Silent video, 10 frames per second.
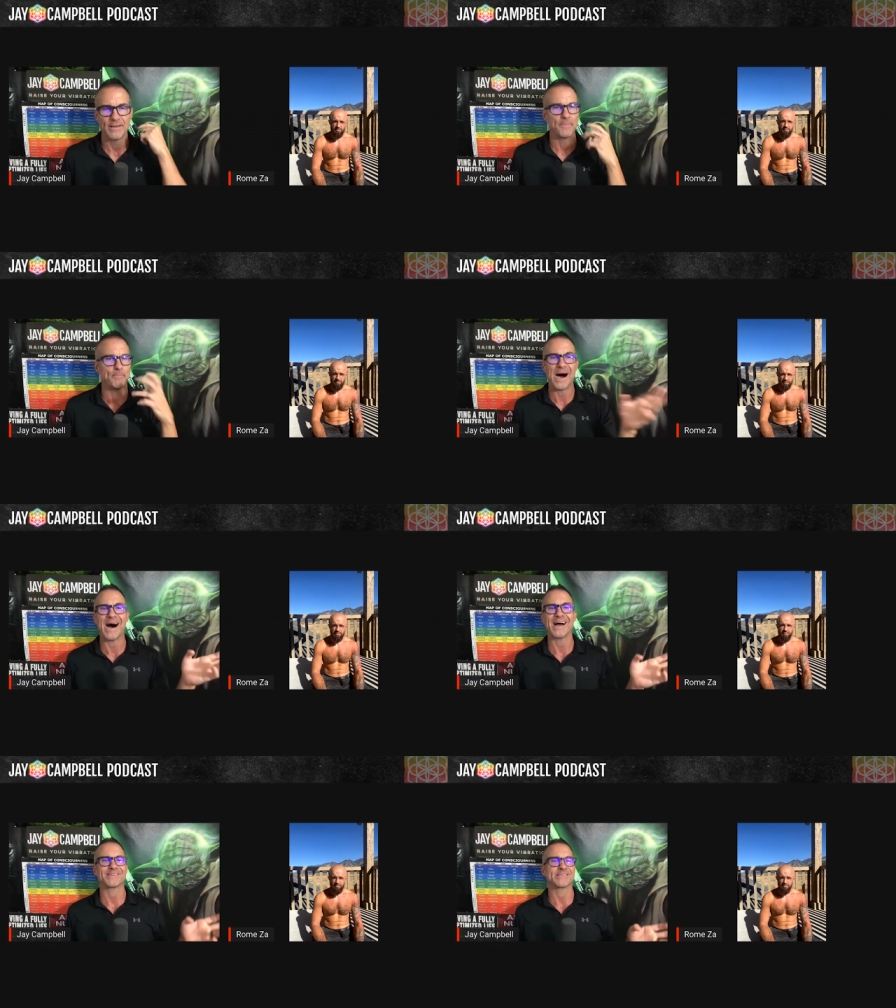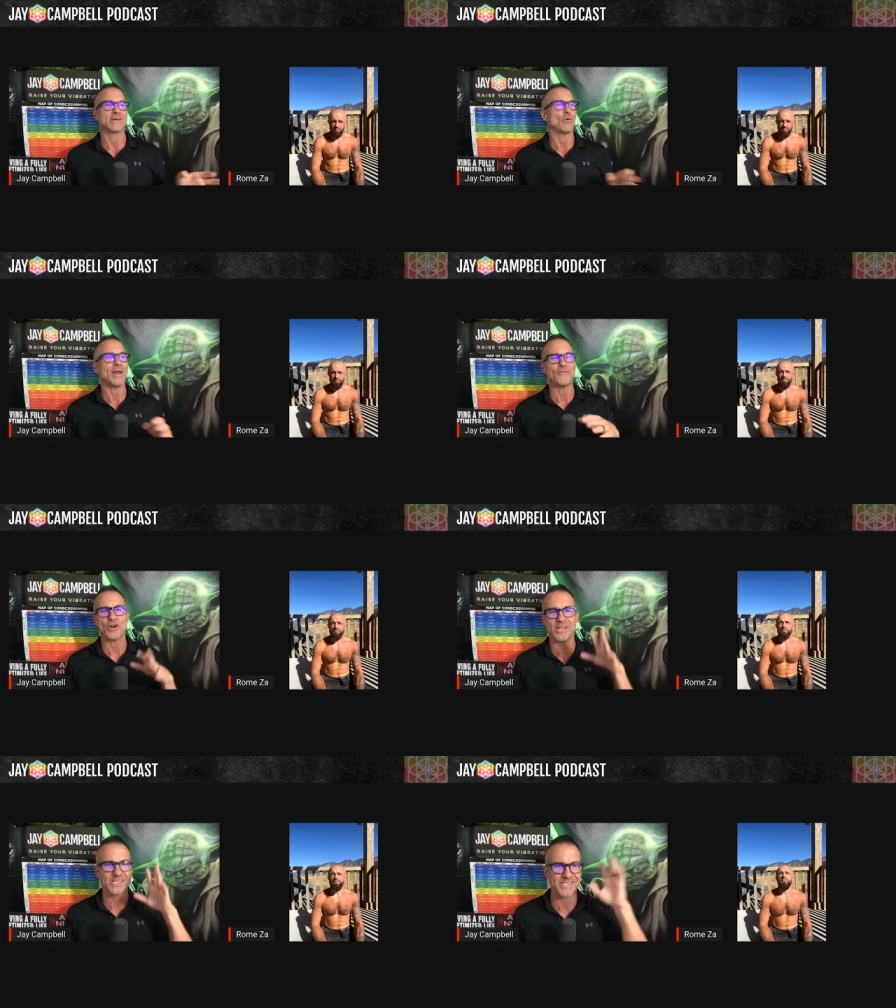the bots,
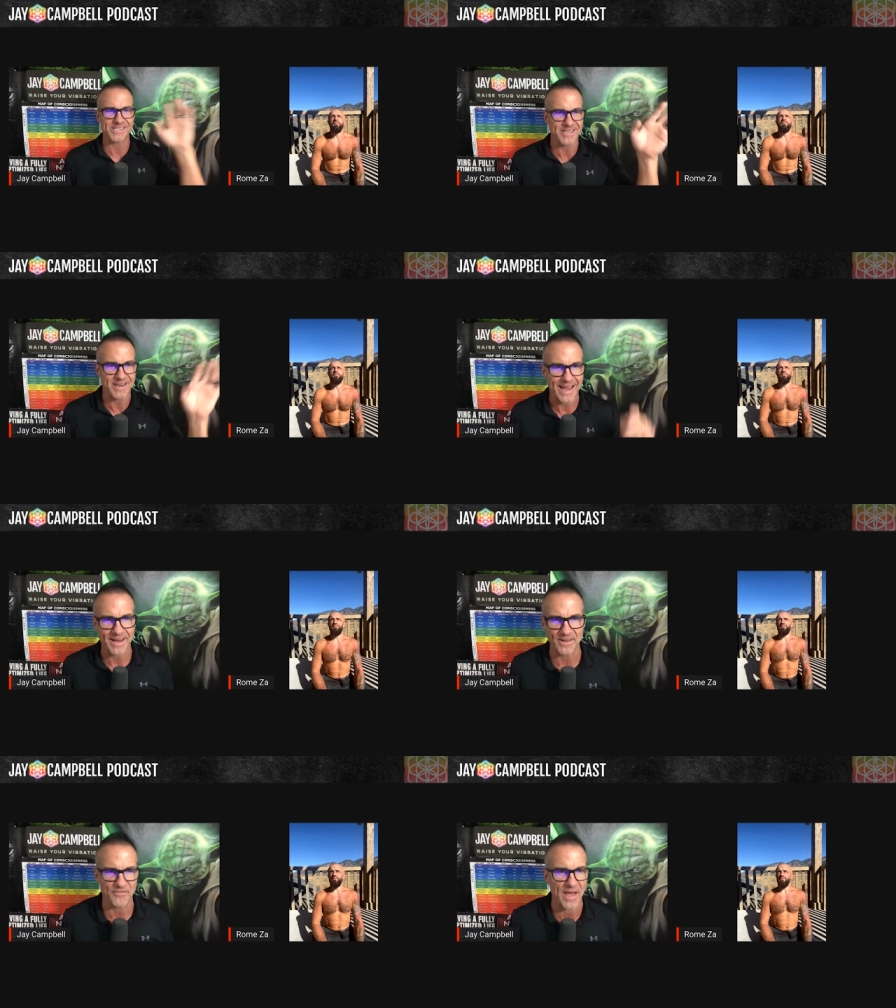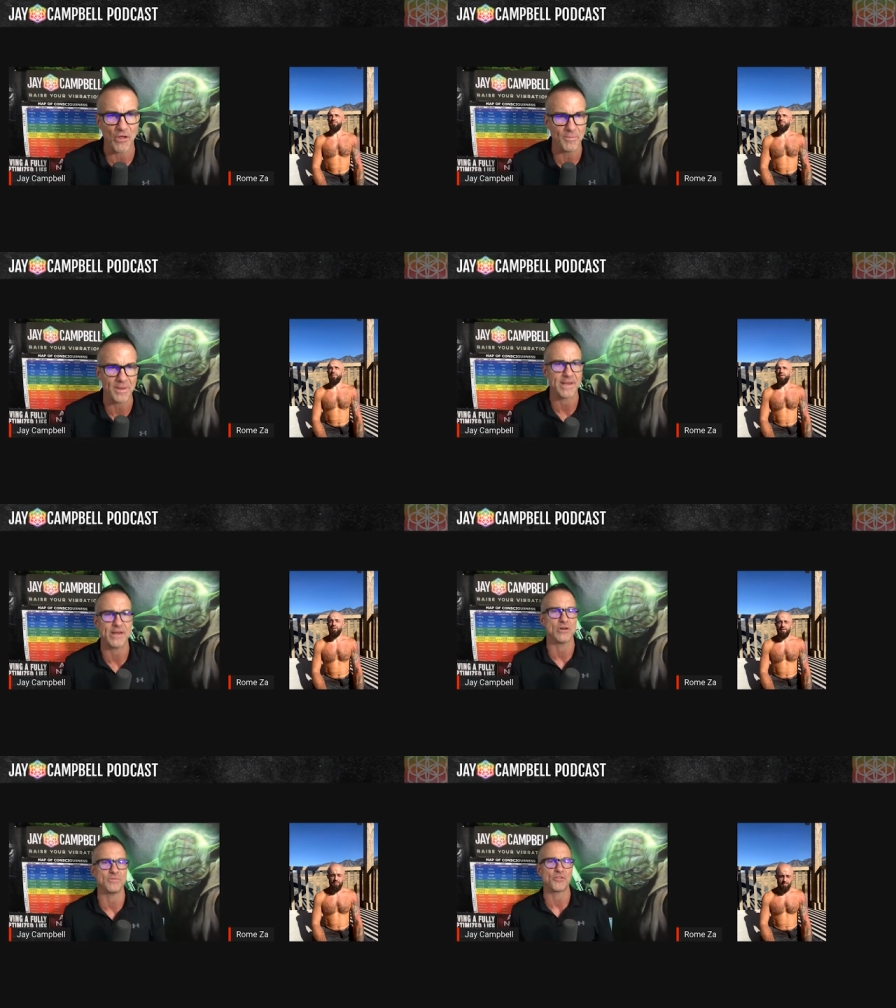whatever it is that's the negative element
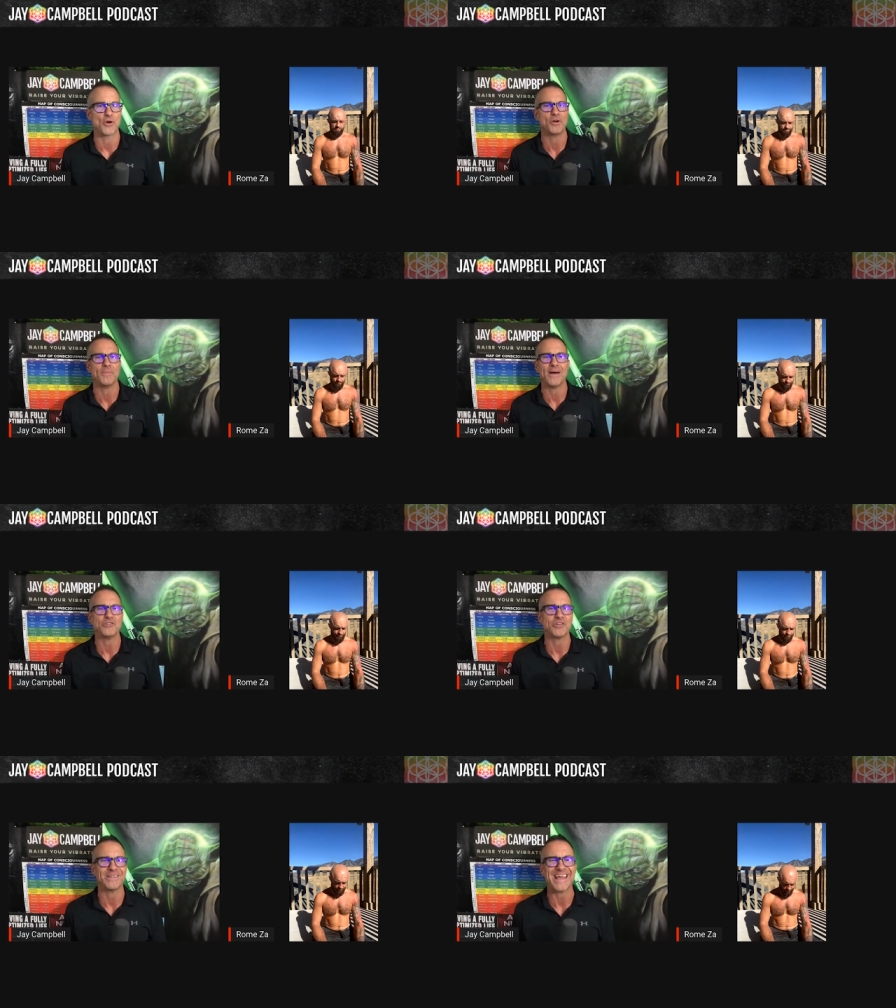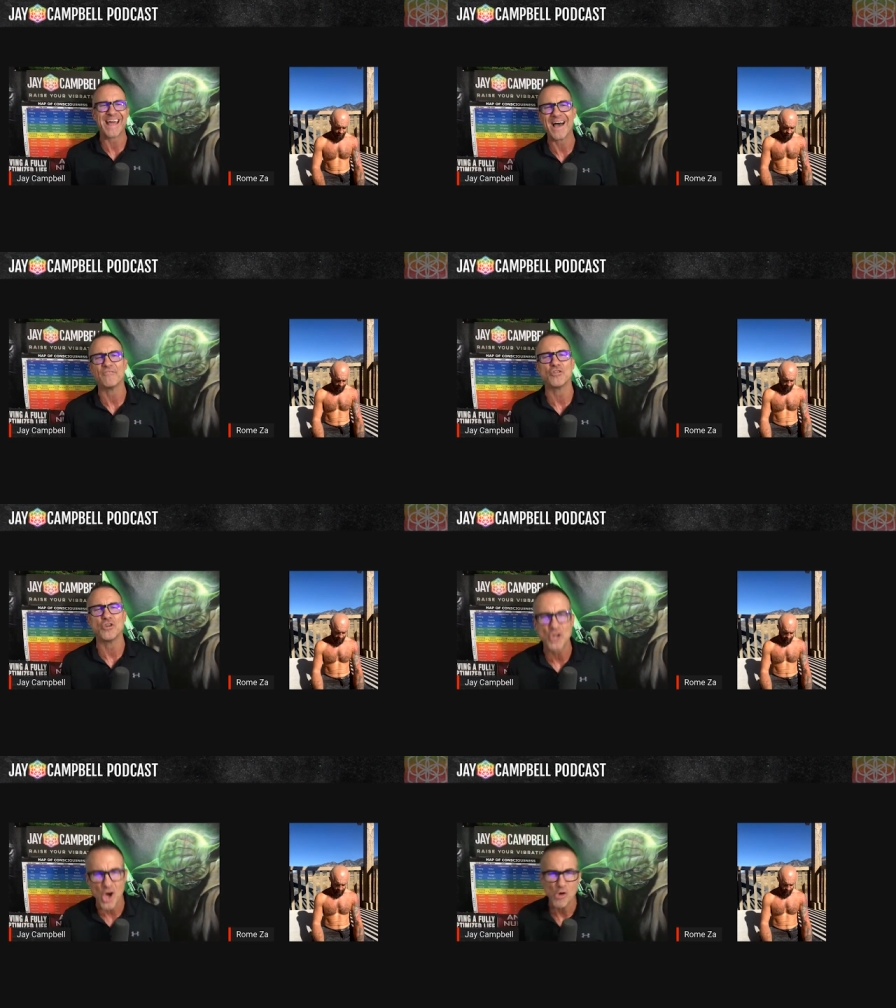here in the third dimension, they have
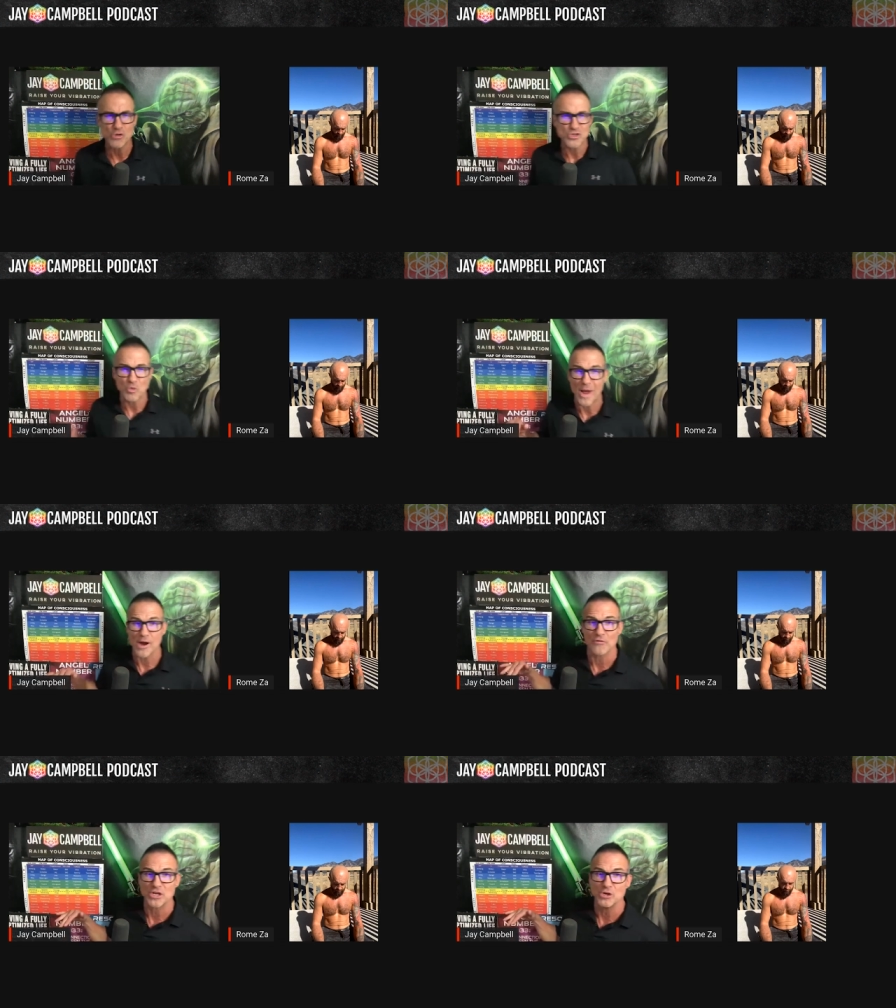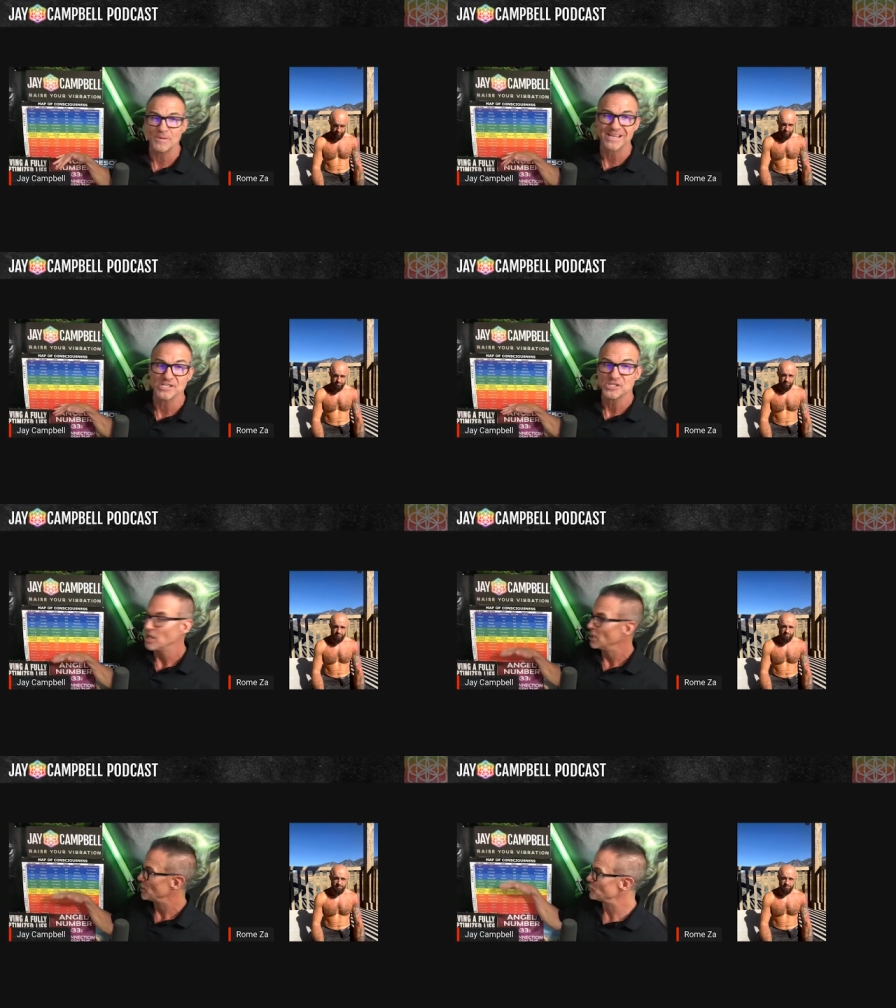no sway over you because
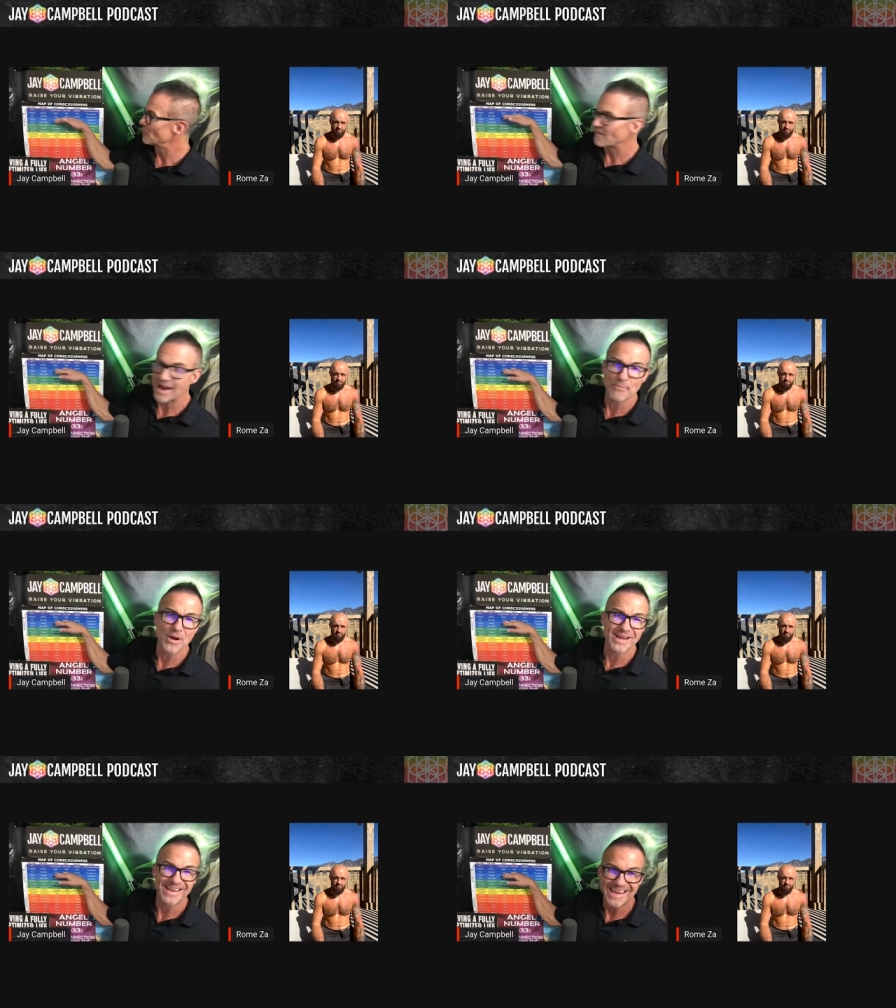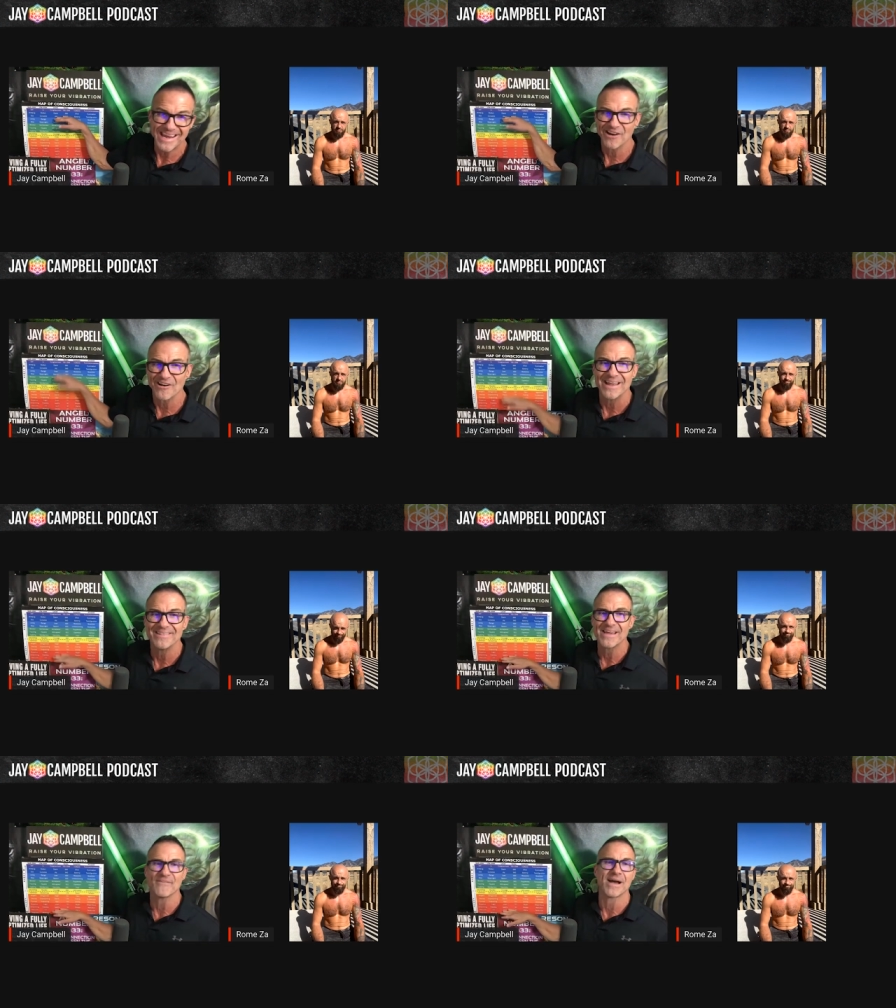you're vibrating here
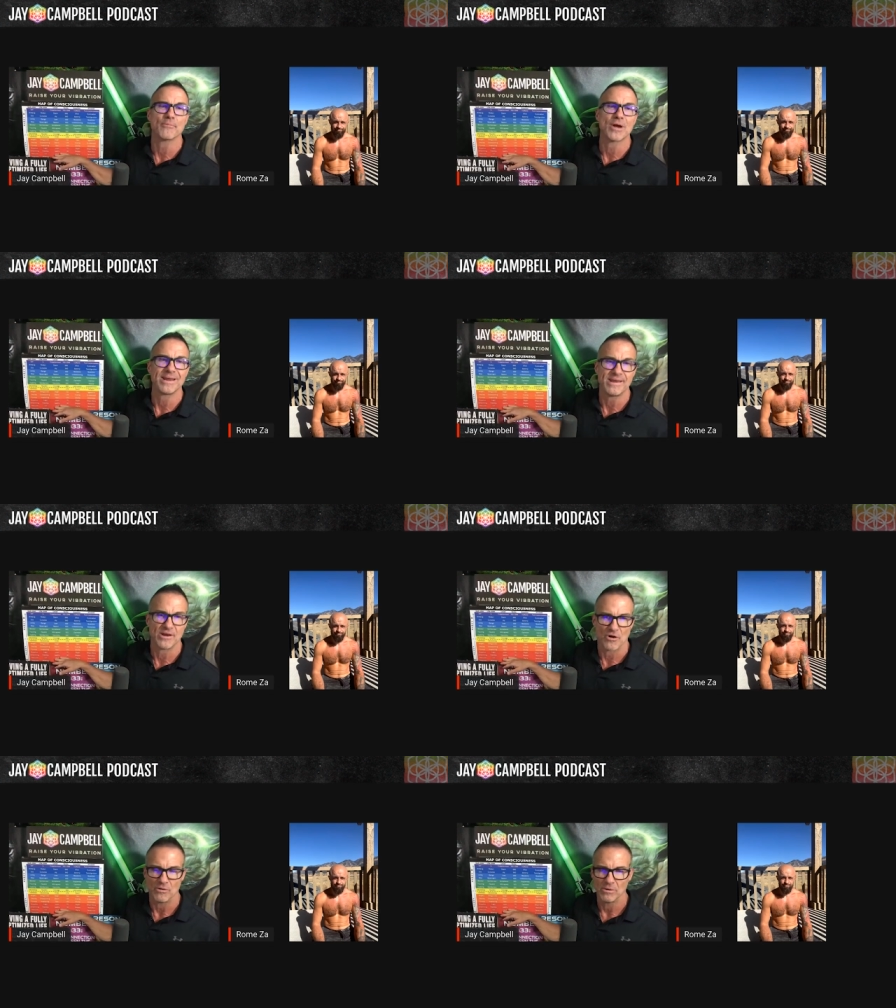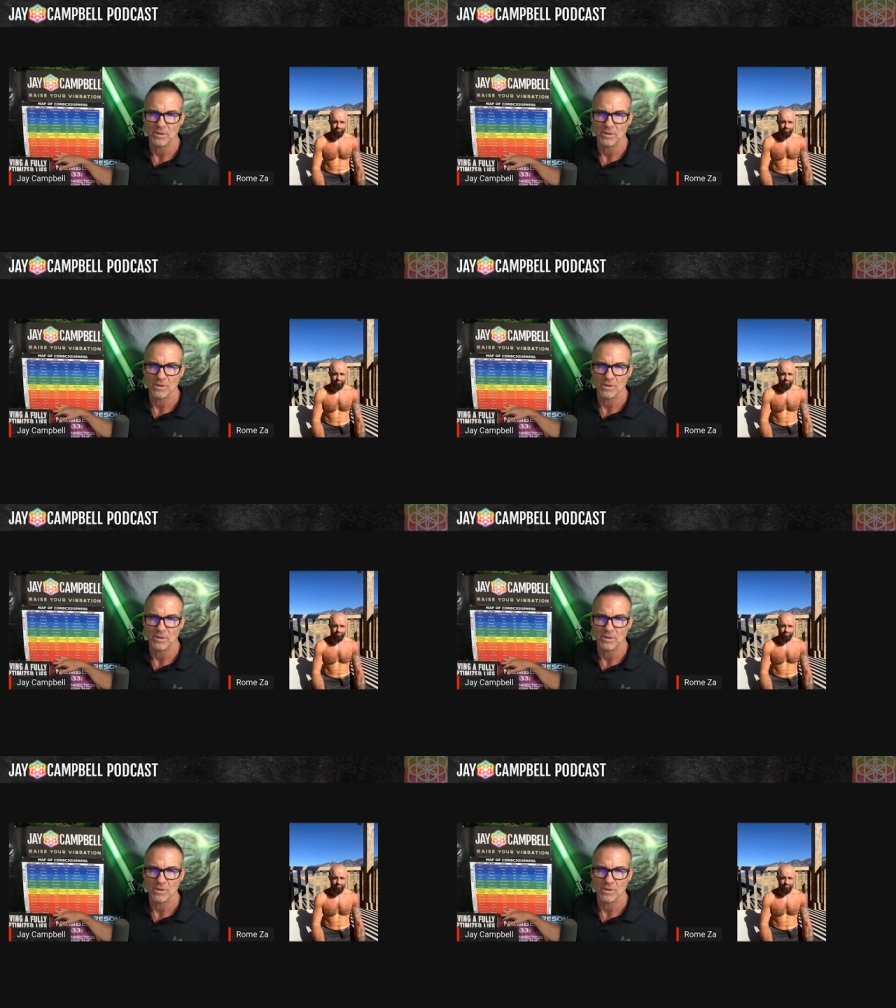and they vibrate here.